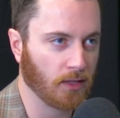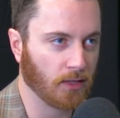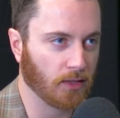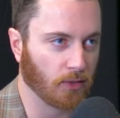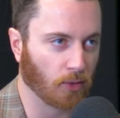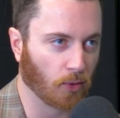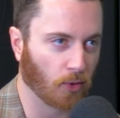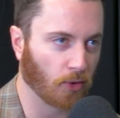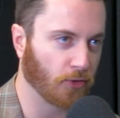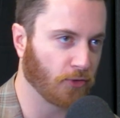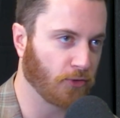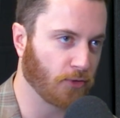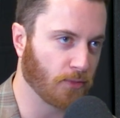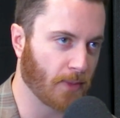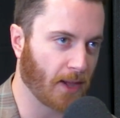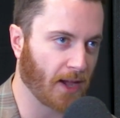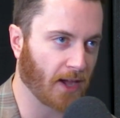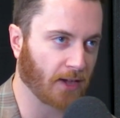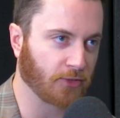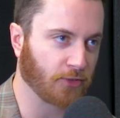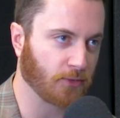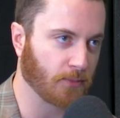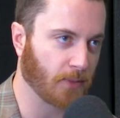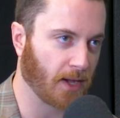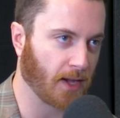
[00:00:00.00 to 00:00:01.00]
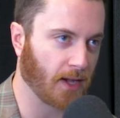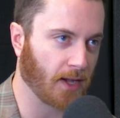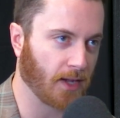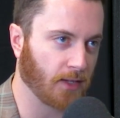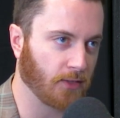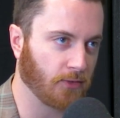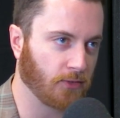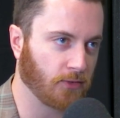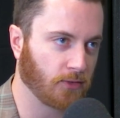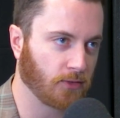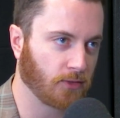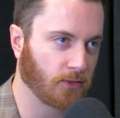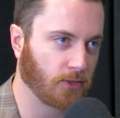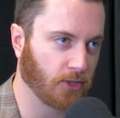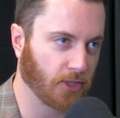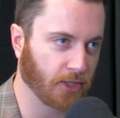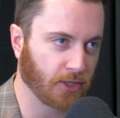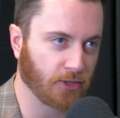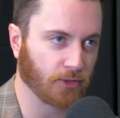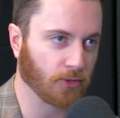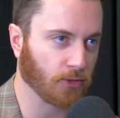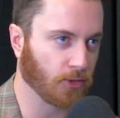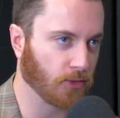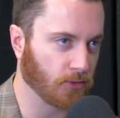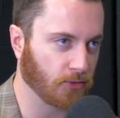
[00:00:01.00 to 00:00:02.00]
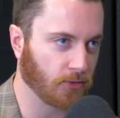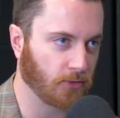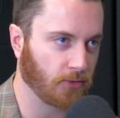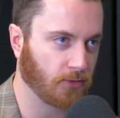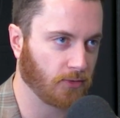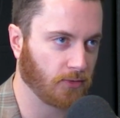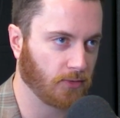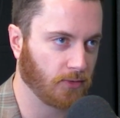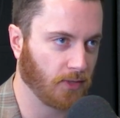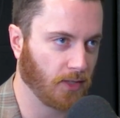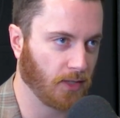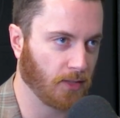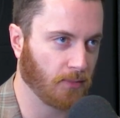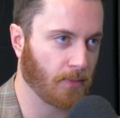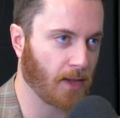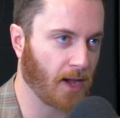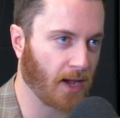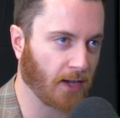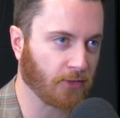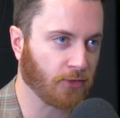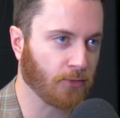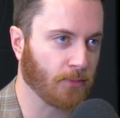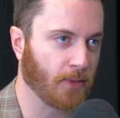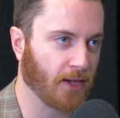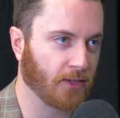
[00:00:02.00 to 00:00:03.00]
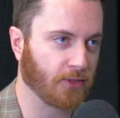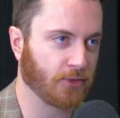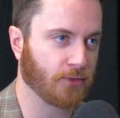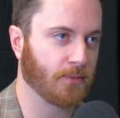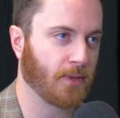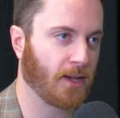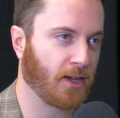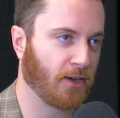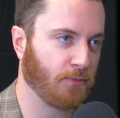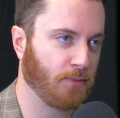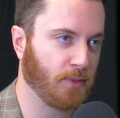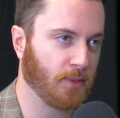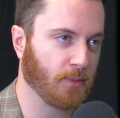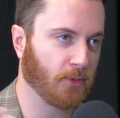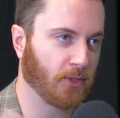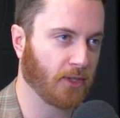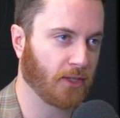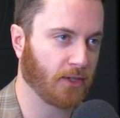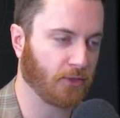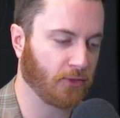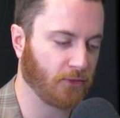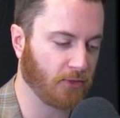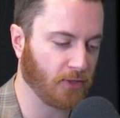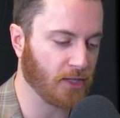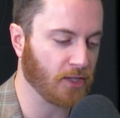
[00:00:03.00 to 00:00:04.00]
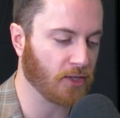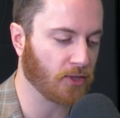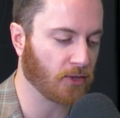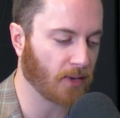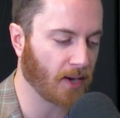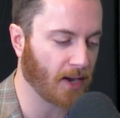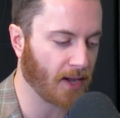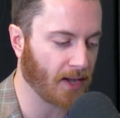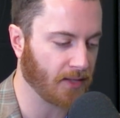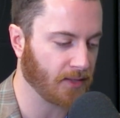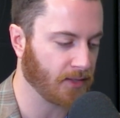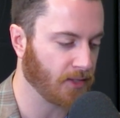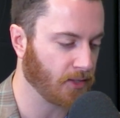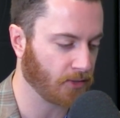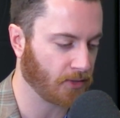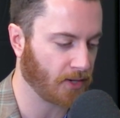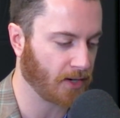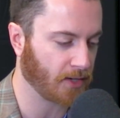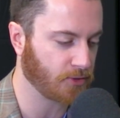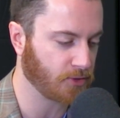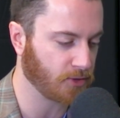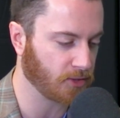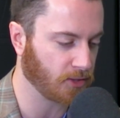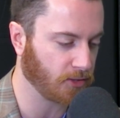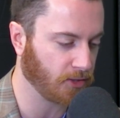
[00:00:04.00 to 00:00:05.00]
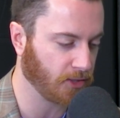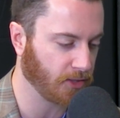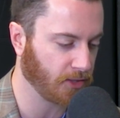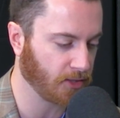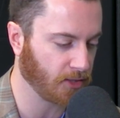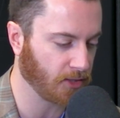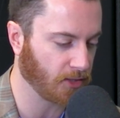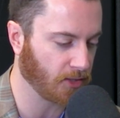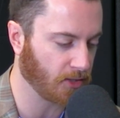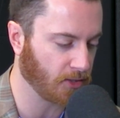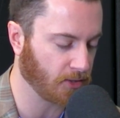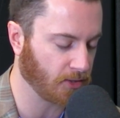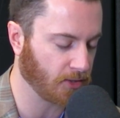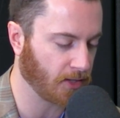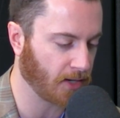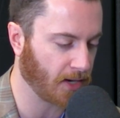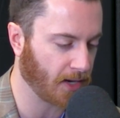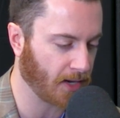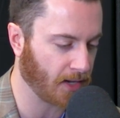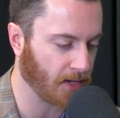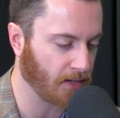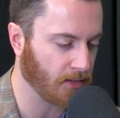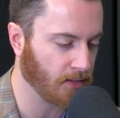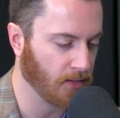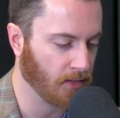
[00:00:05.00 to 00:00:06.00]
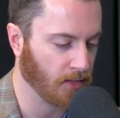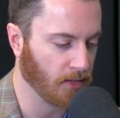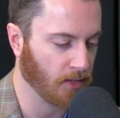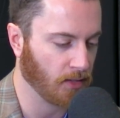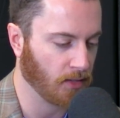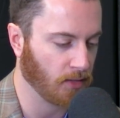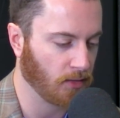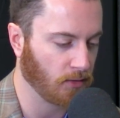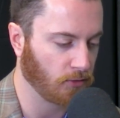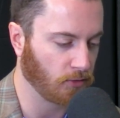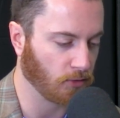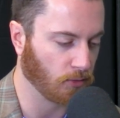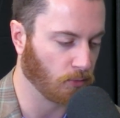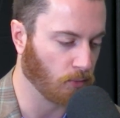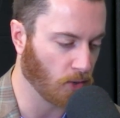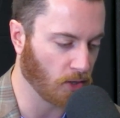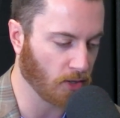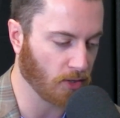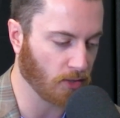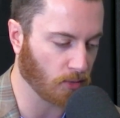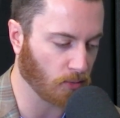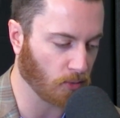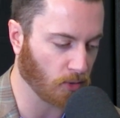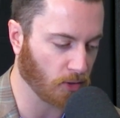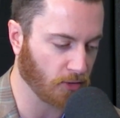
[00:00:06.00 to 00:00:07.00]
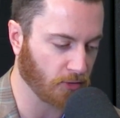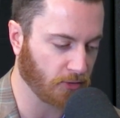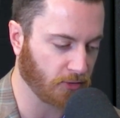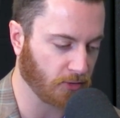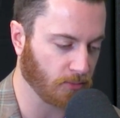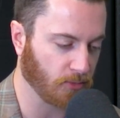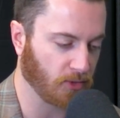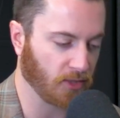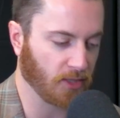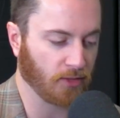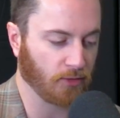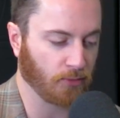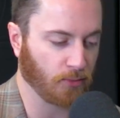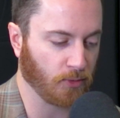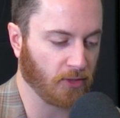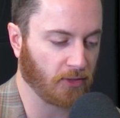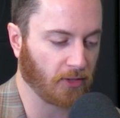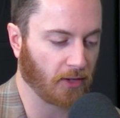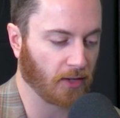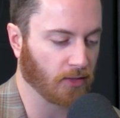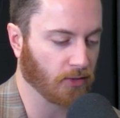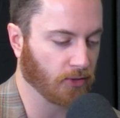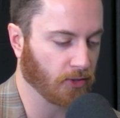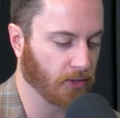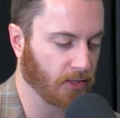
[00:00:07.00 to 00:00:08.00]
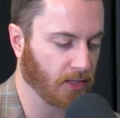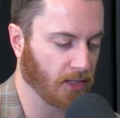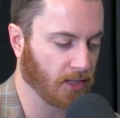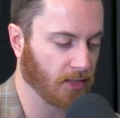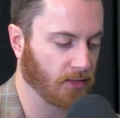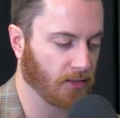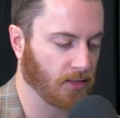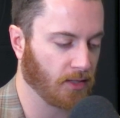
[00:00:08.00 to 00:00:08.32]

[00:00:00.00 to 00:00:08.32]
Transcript: in order to maximize click throughs and maximize the amount of people that are seeing your ad that are actually clicking on your ad. So what are some things we take a look at